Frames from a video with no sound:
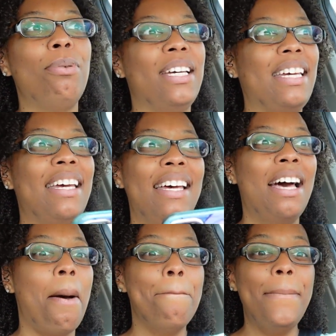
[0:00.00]
But
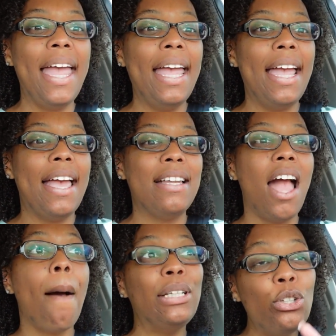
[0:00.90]
man,
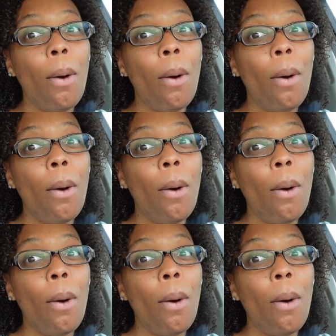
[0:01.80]
coming to